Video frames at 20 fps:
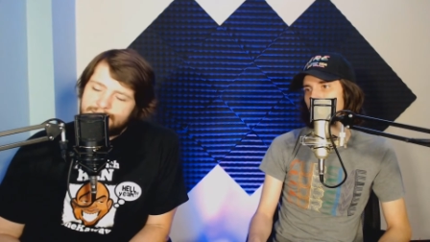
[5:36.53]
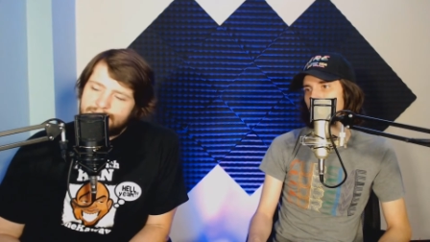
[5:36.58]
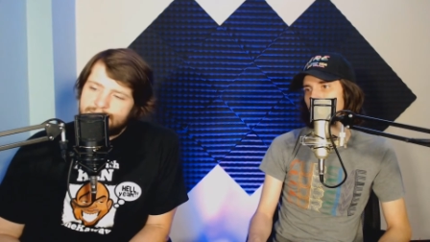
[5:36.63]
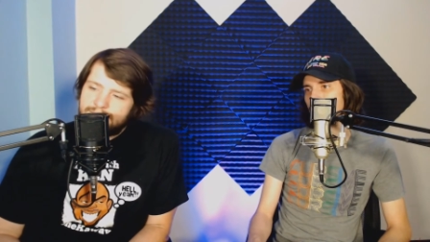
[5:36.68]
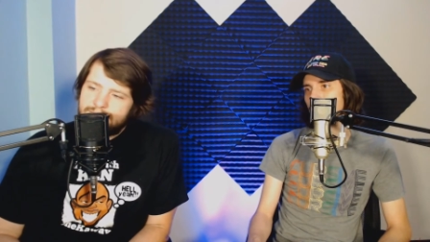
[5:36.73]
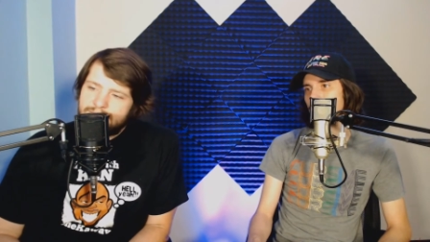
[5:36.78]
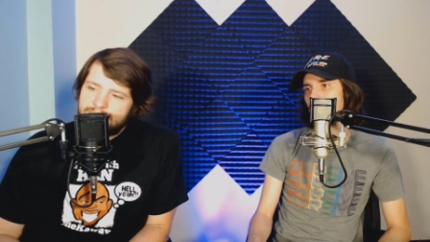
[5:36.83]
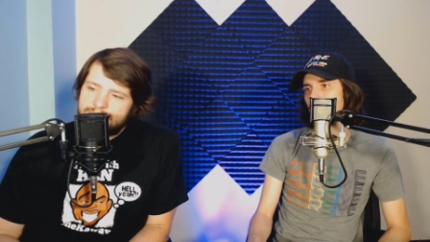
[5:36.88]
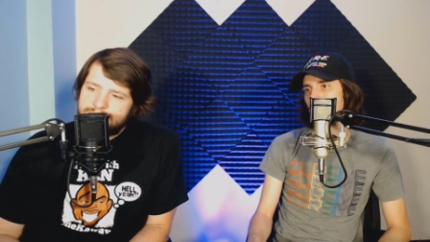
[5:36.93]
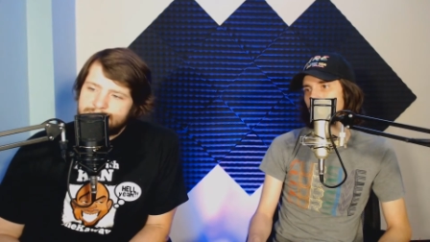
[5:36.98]

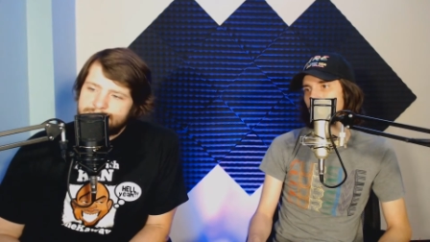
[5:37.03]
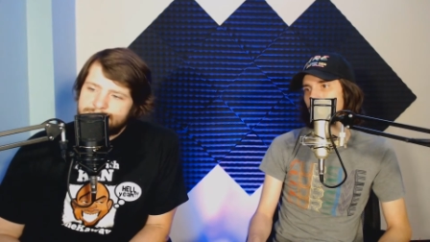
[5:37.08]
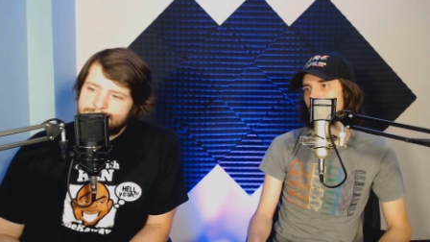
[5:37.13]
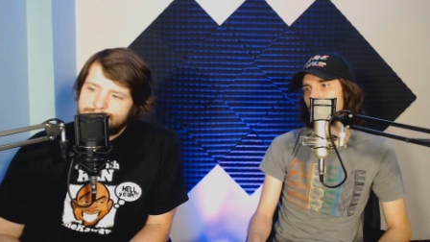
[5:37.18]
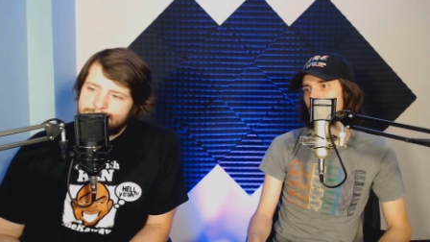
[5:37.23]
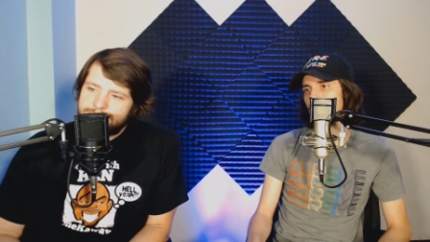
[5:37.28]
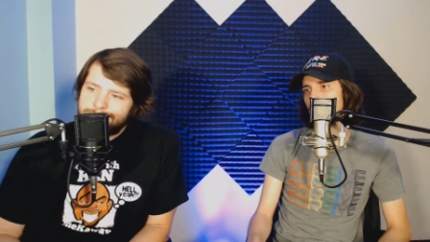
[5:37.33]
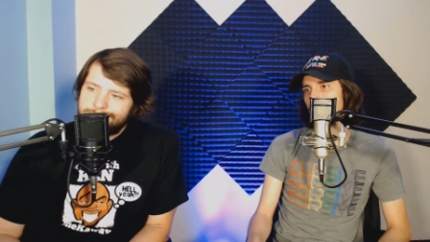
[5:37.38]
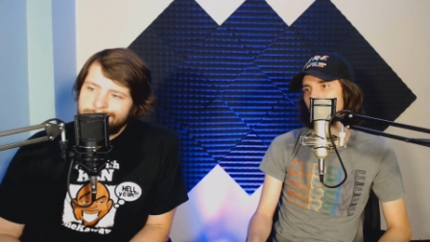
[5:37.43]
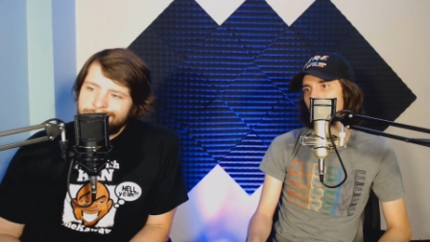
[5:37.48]

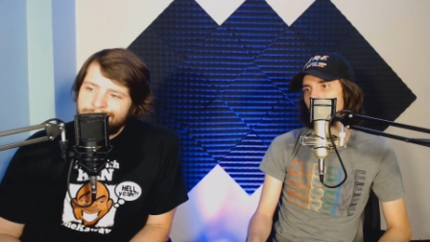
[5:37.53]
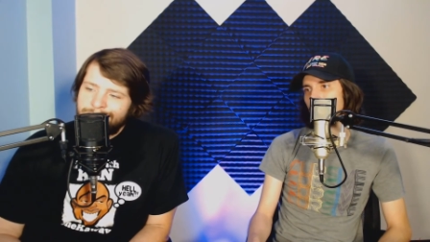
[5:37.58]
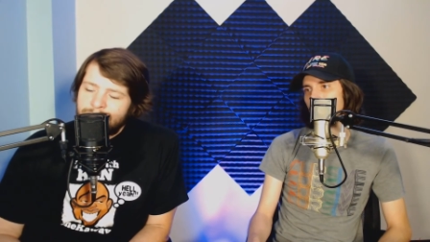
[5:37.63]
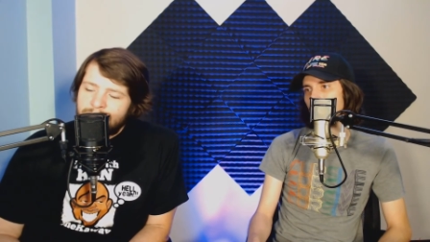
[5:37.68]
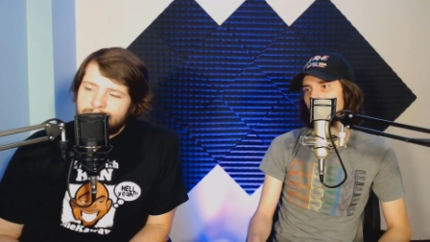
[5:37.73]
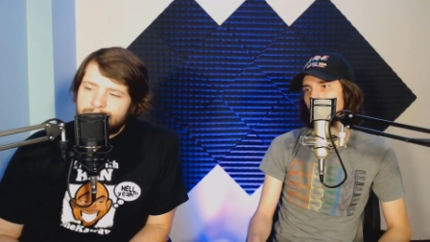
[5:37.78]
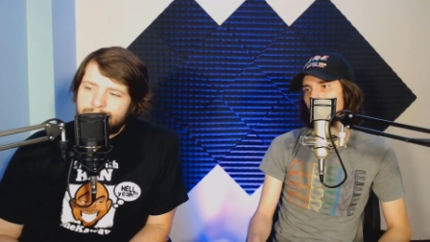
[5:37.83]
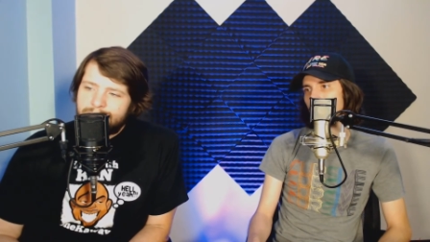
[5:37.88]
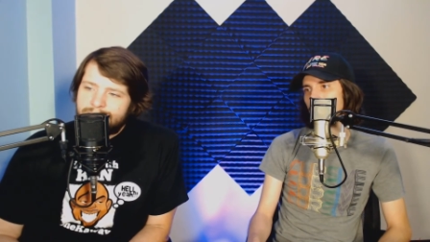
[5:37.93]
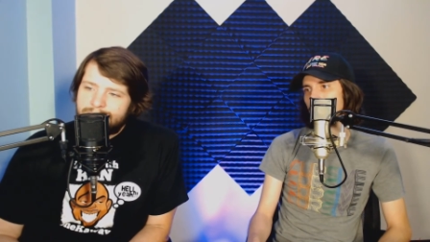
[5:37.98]
headlines.
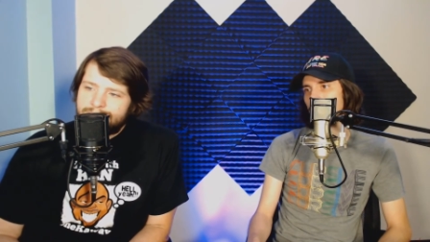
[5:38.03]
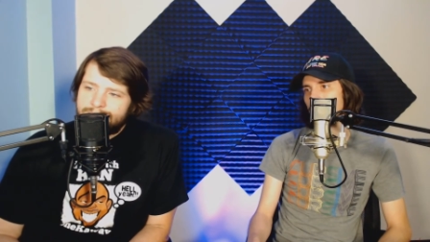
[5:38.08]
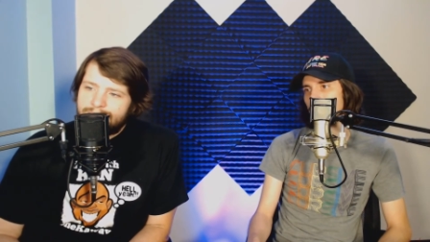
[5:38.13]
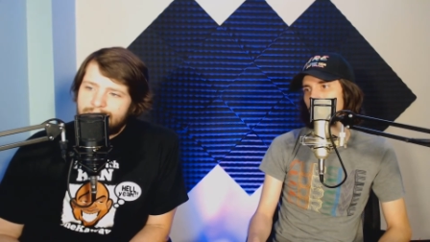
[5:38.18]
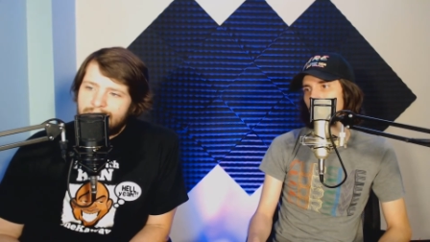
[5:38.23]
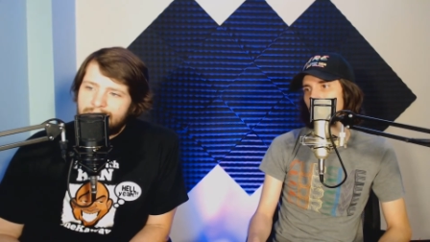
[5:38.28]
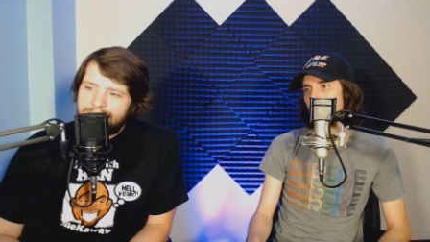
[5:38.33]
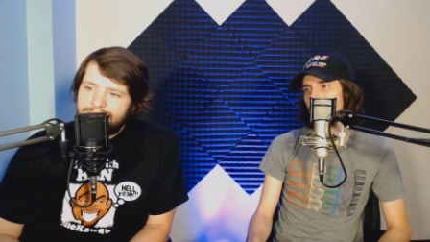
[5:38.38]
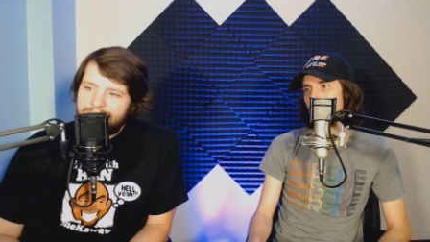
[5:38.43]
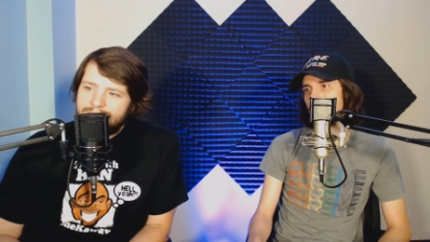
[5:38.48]
But
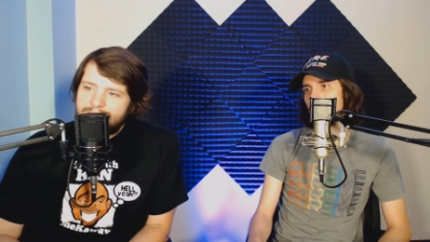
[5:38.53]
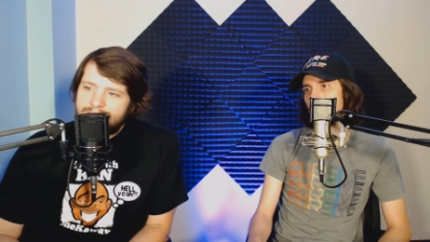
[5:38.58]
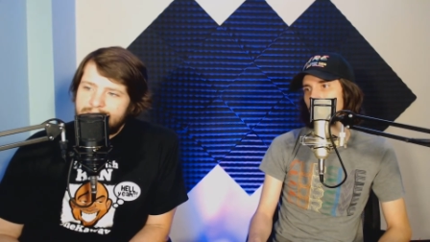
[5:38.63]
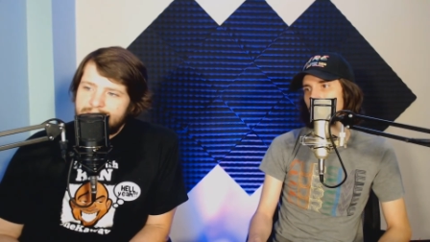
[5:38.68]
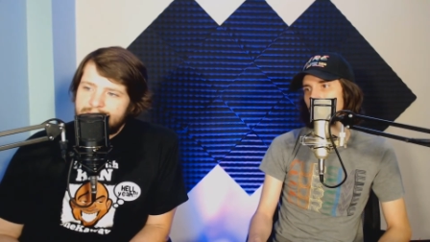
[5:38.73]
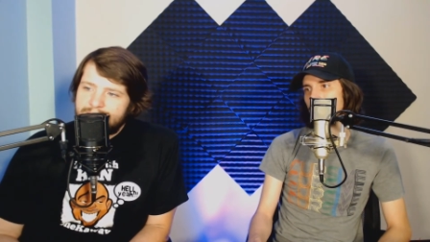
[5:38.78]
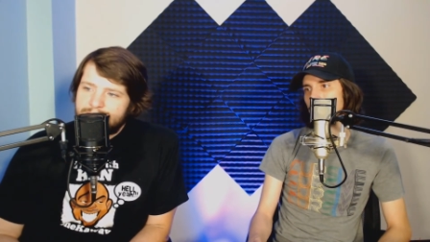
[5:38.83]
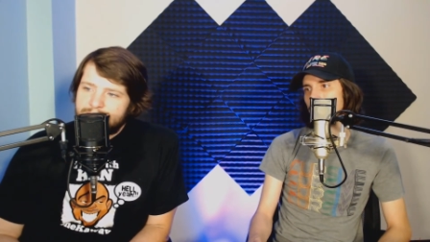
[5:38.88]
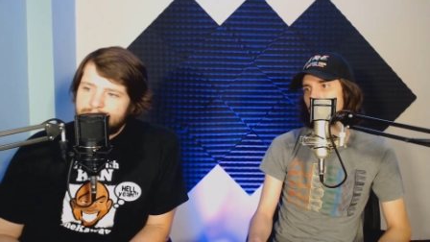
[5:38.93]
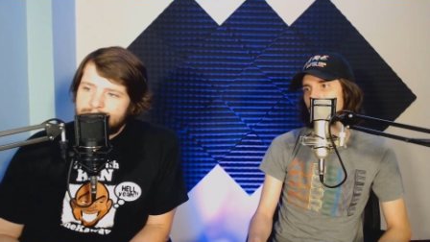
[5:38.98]
I feel
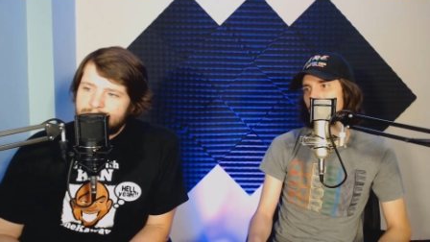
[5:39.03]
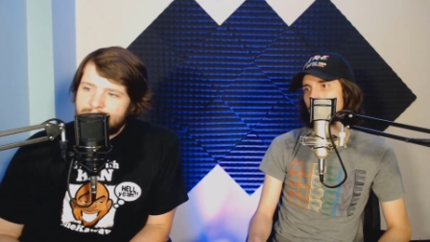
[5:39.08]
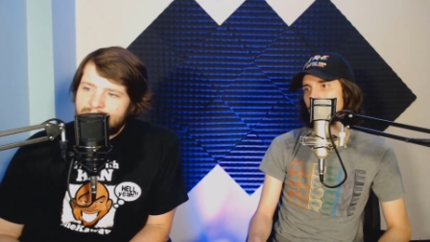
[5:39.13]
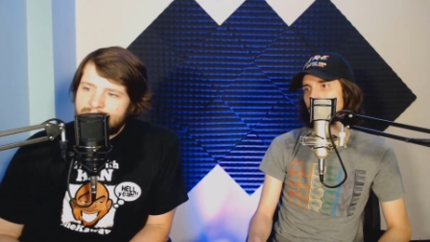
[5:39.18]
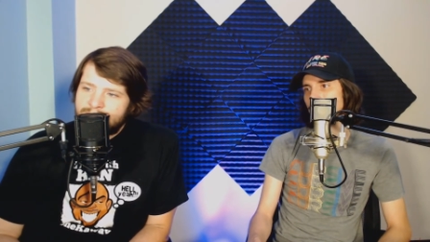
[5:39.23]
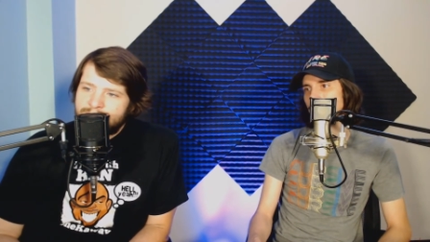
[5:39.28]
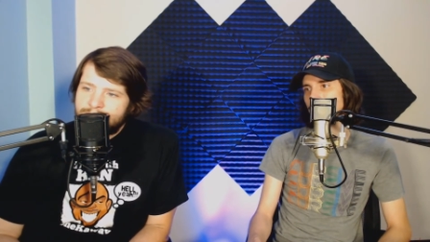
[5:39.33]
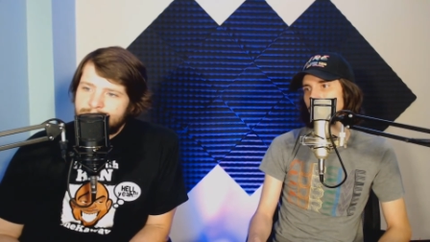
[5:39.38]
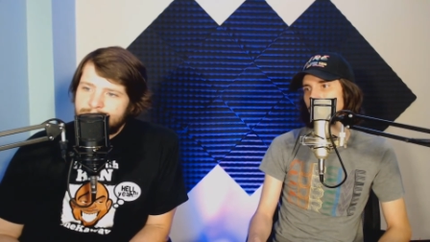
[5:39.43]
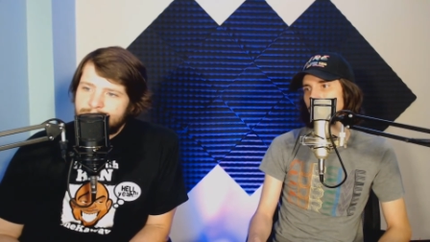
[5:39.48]
like
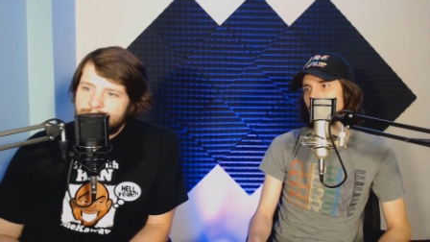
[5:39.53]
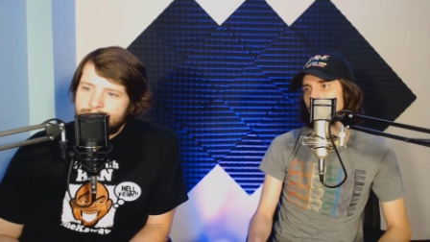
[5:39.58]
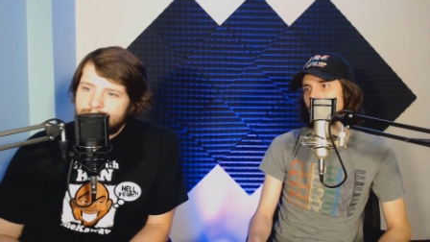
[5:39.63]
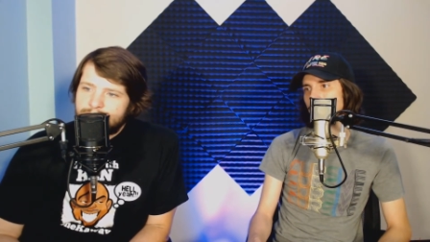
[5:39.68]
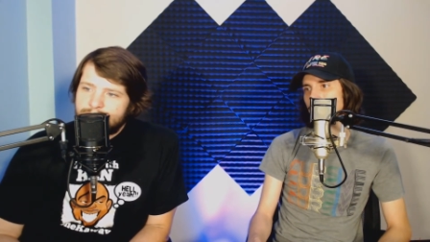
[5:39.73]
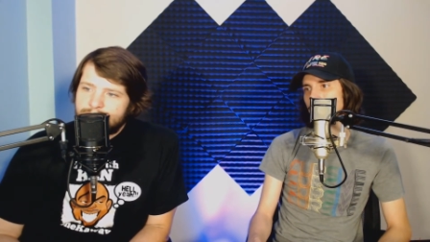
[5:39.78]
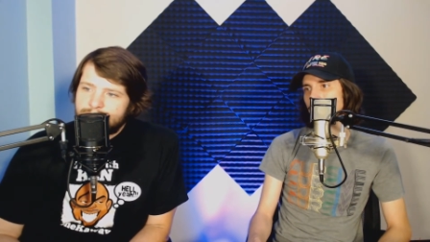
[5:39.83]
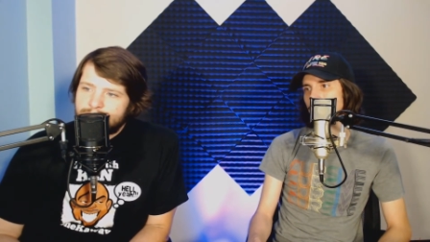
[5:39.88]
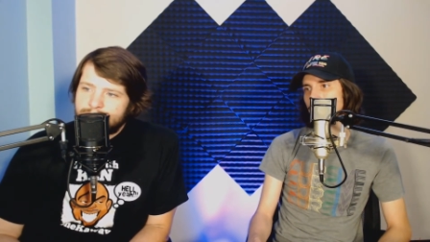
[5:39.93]
my new